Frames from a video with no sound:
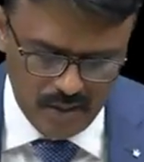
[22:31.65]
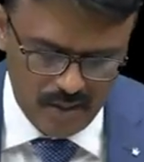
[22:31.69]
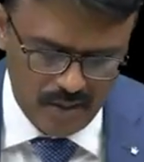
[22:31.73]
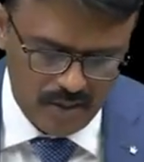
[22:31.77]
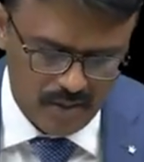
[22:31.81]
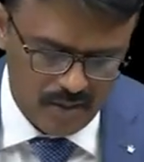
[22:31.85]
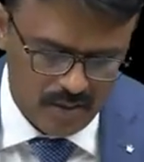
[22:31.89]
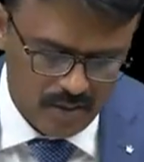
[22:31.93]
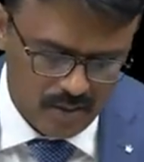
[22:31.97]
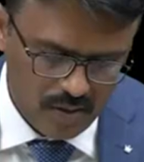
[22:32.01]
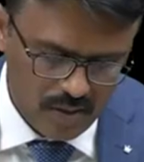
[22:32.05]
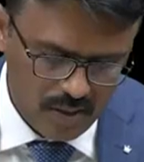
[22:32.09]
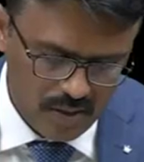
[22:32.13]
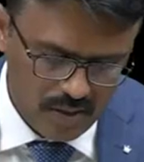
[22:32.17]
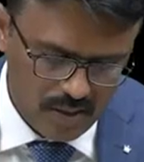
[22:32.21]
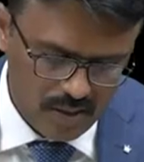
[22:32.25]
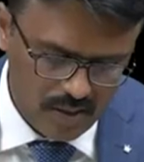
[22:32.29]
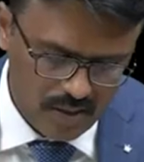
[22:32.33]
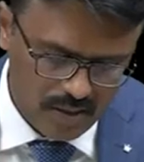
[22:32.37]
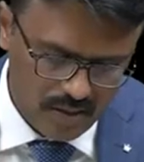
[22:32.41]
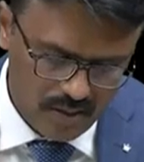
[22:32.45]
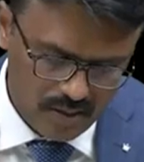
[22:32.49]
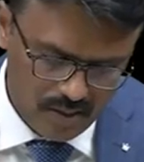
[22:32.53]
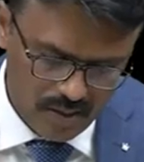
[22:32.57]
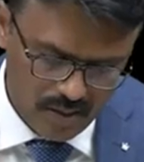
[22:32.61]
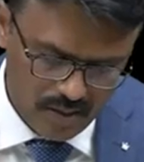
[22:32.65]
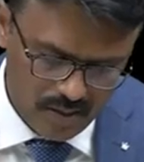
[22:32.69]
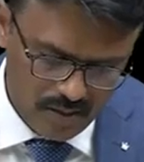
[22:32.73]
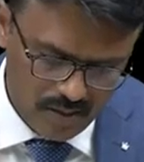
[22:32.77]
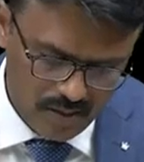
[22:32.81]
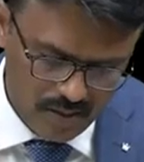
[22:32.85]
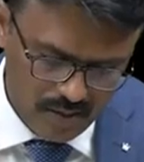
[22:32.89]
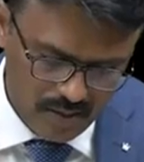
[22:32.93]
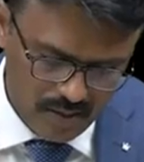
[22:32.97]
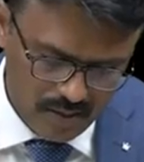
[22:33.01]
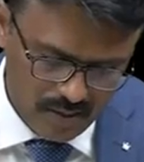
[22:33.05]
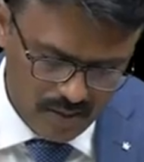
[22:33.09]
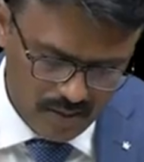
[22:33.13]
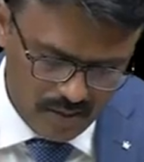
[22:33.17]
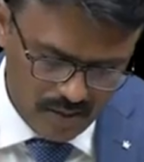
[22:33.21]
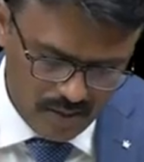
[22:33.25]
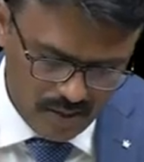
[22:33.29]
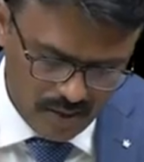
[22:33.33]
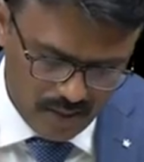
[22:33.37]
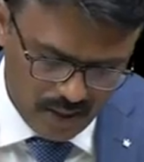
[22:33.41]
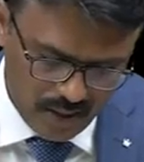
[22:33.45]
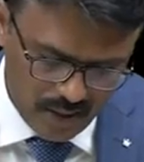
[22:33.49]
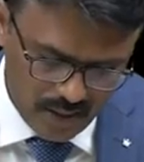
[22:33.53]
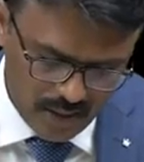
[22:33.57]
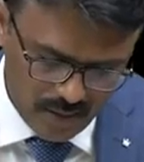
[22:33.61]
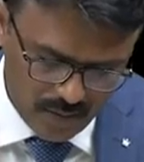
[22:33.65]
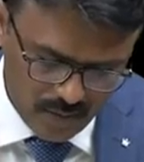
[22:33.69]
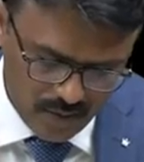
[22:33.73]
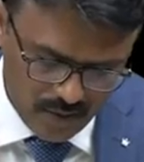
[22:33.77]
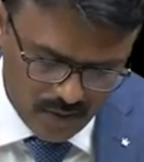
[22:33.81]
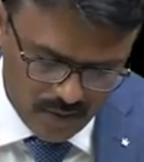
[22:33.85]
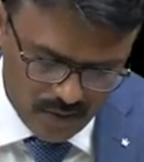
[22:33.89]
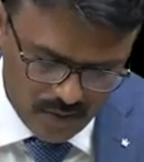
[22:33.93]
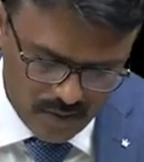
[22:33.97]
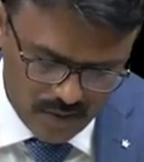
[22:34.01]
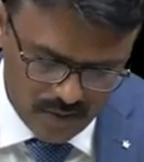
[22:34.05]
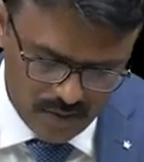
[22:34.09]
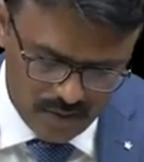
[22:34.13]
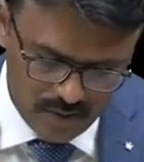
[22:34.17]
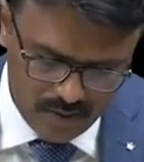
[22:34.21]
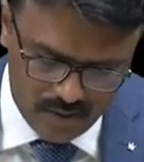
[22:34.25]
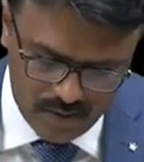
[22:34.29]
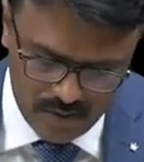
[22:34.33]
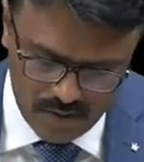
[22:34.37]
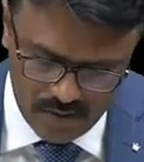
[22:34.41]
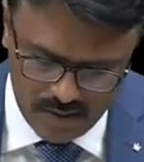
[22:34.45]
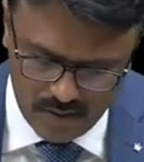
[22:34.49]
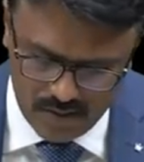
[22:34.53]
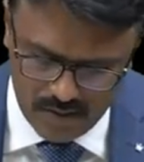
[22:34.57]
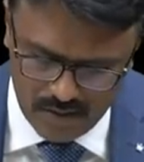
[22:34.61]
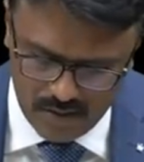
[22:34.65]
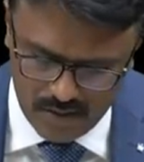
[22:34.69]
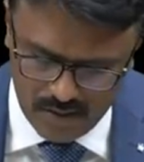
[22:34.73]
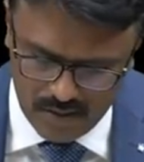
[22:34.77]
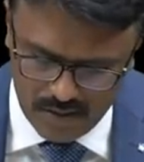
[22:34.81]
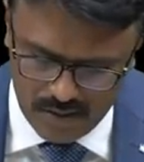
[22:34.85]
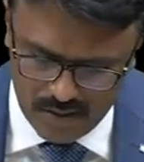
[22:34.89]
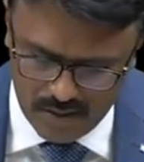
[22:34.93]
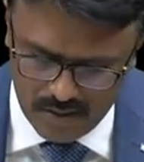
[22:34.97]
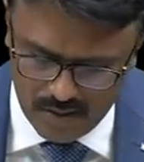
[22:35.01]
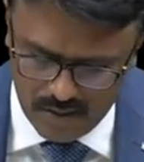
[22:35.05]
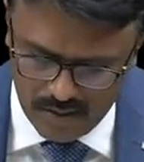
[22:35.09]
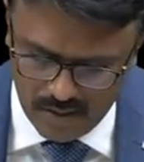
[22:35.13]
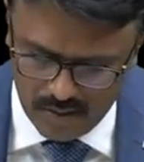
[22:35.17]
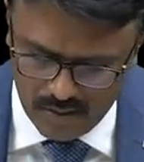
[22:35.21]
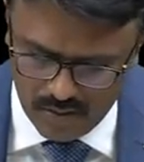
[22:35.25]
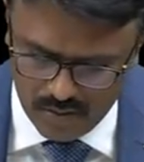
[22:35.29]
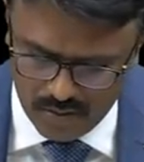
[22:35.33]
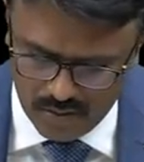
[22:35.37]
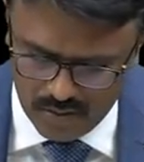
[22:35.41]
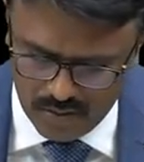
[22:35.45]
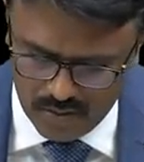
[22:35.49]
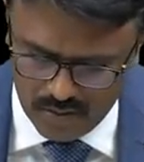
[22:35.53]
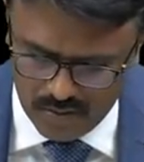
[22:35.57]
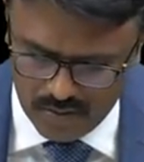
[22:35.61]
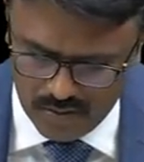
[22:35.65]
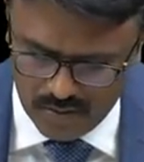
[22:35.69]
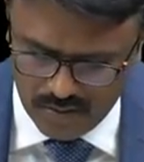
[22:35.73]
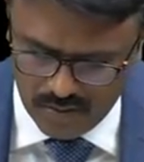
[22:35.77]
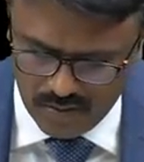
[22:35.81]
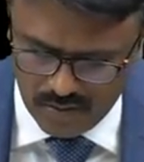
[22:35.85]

So this is the response, this is the dose.